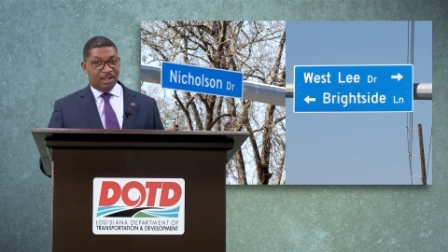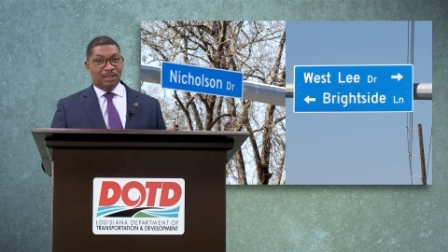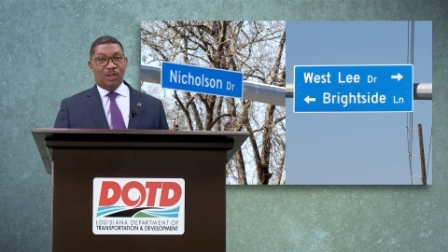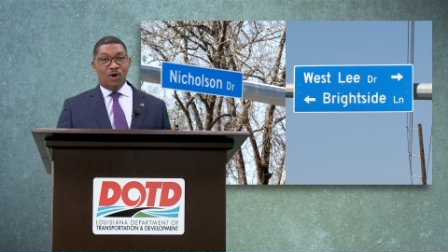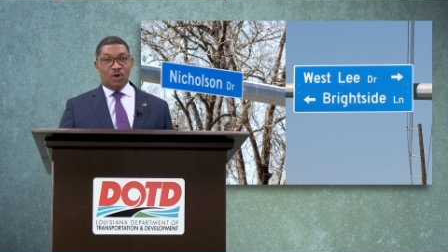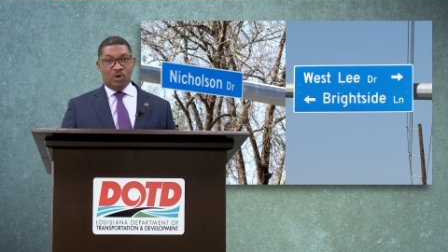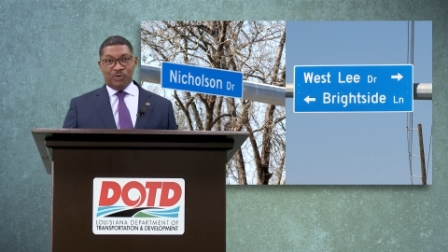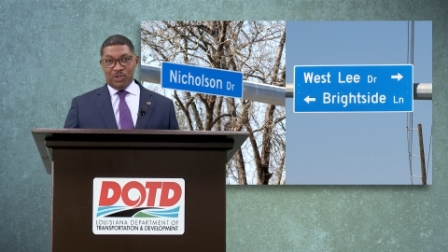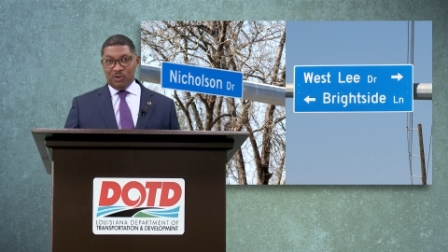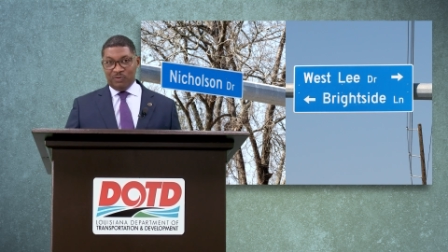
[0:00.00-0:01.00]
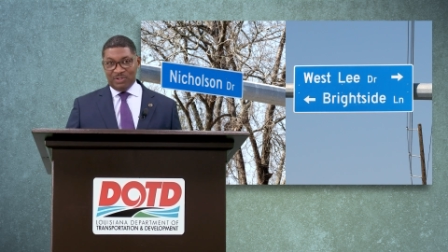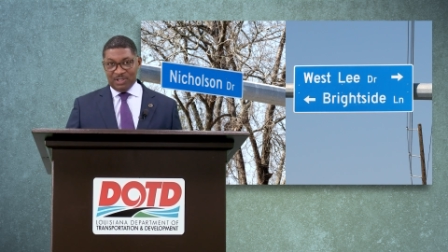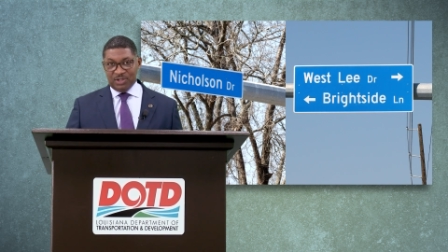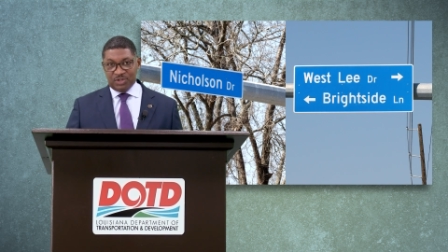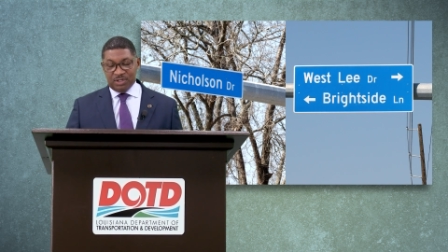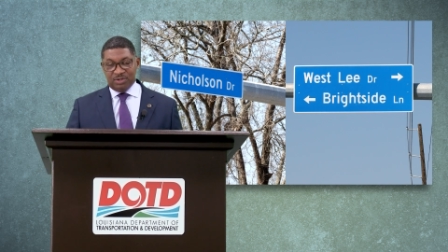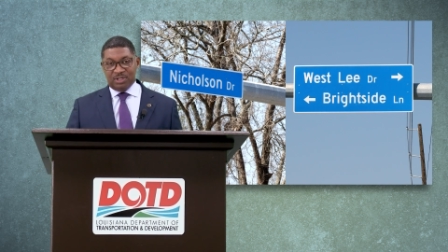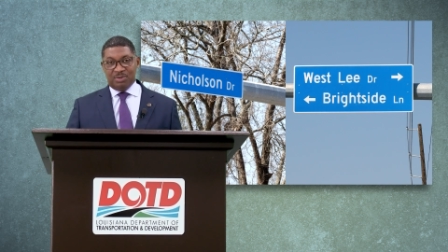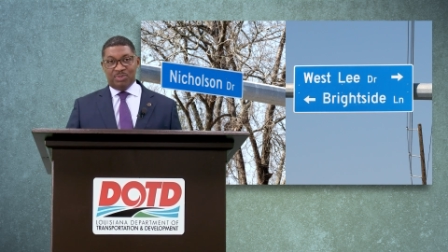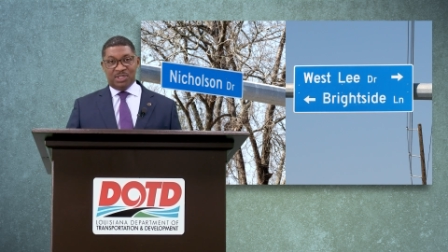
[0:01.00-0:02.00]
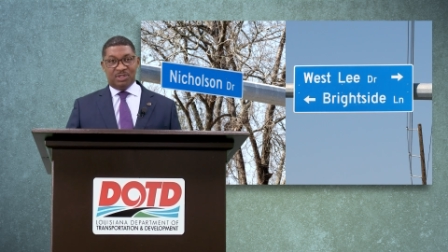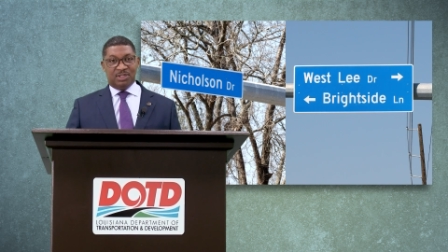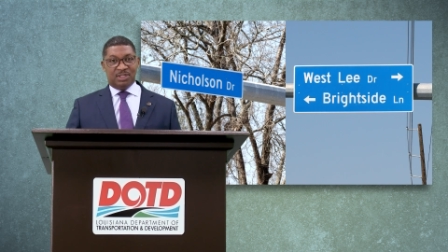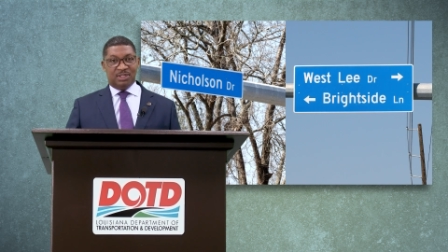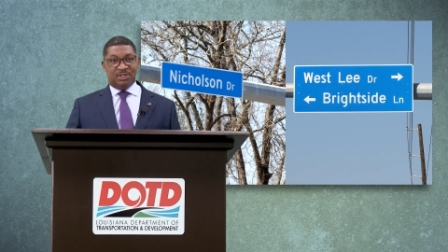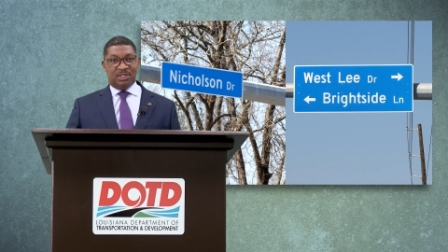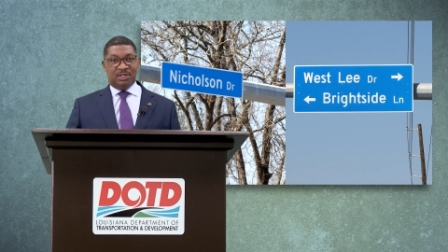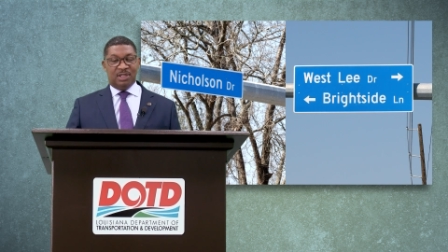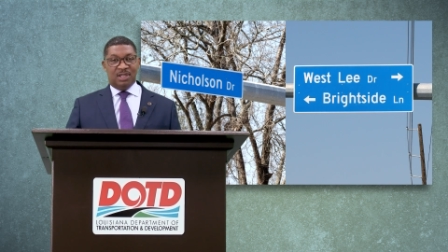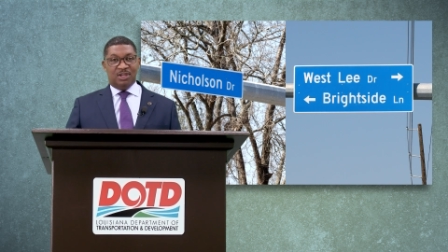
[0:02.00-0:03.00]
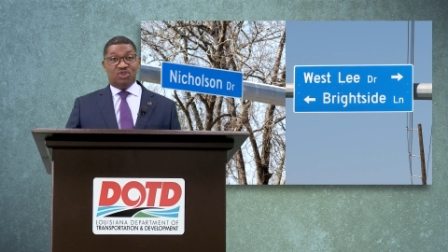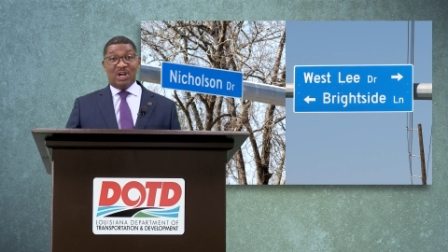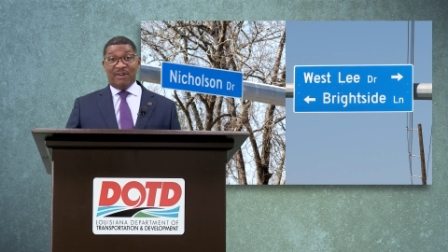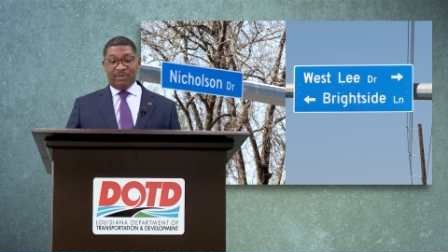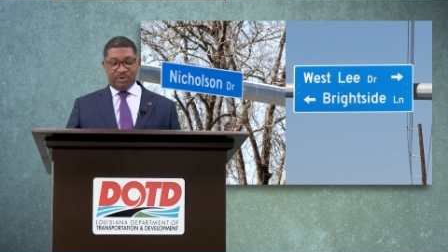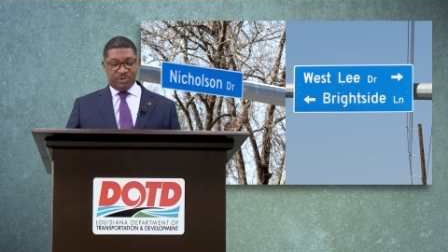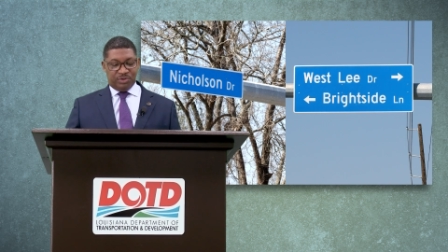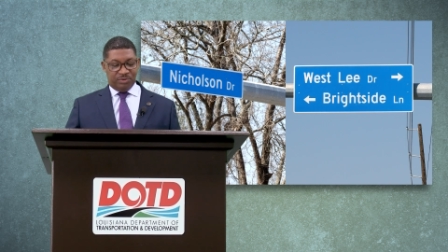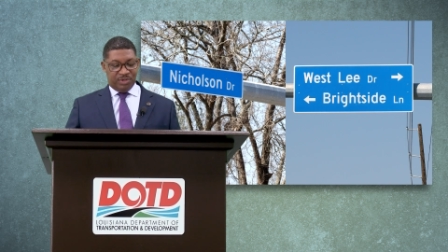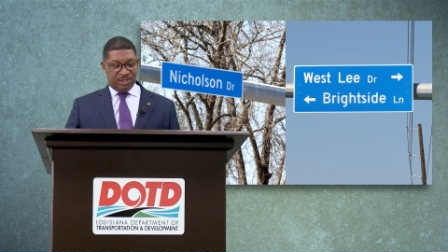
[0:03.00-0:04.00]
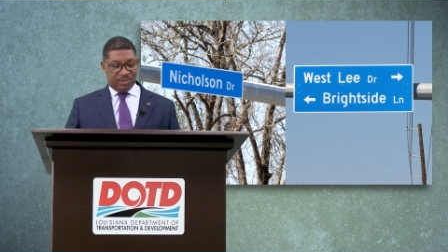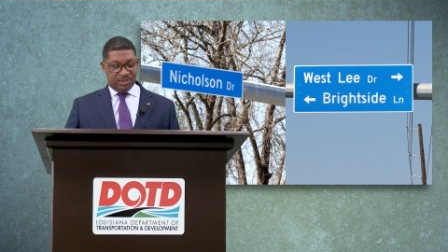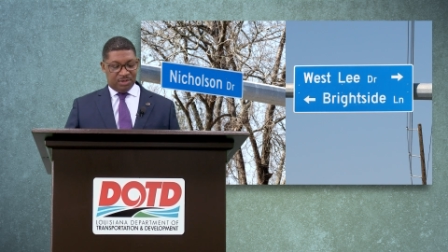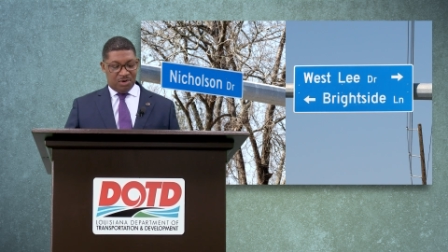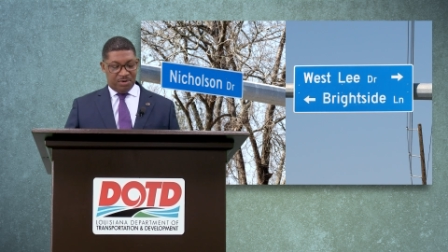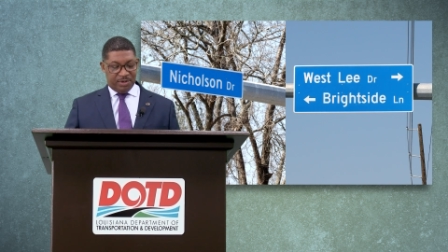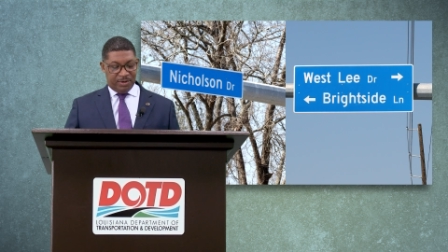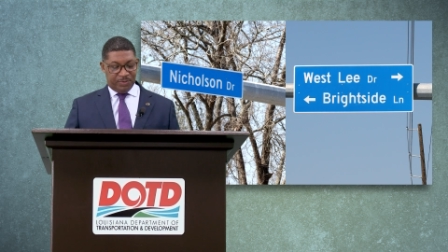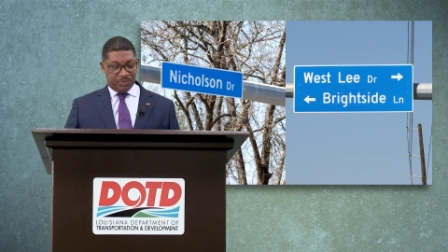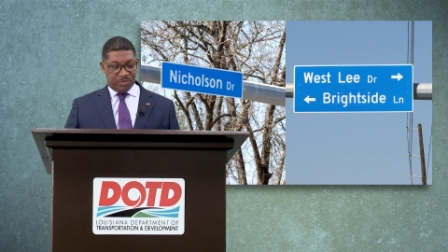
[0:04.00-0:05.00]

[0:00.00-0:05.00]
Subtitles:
Long overdue for citizens and businesses and travelers through this corridor.